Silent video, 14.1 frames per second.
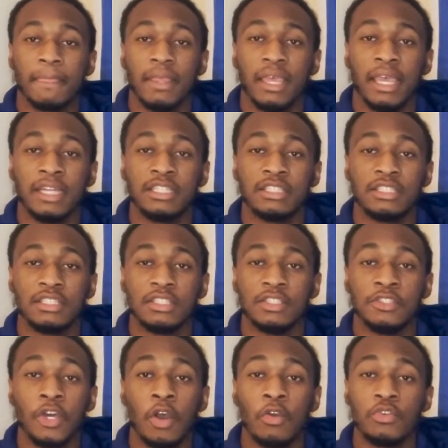and just
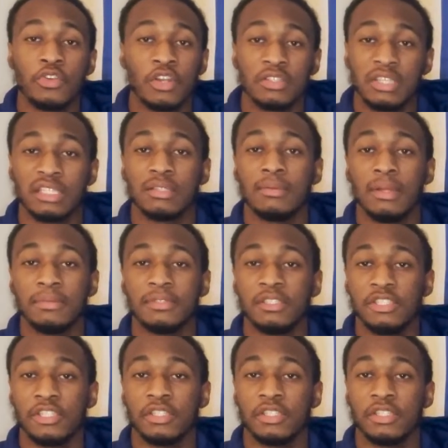know you're going to take some lumps this year.